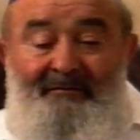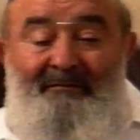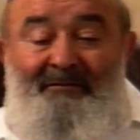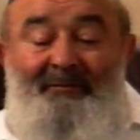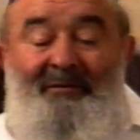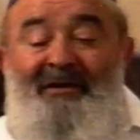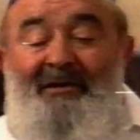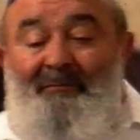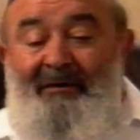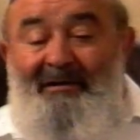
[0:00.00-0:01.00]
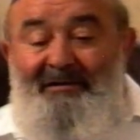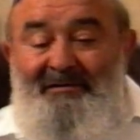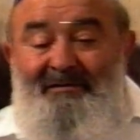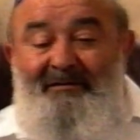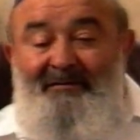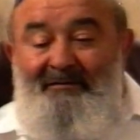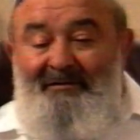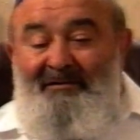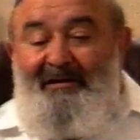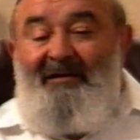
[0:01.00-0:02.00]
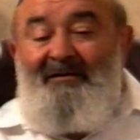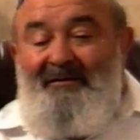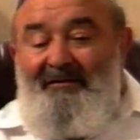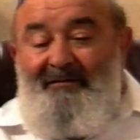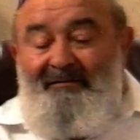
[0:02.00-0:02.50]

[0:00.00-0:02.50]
rabbinic place, the stender, and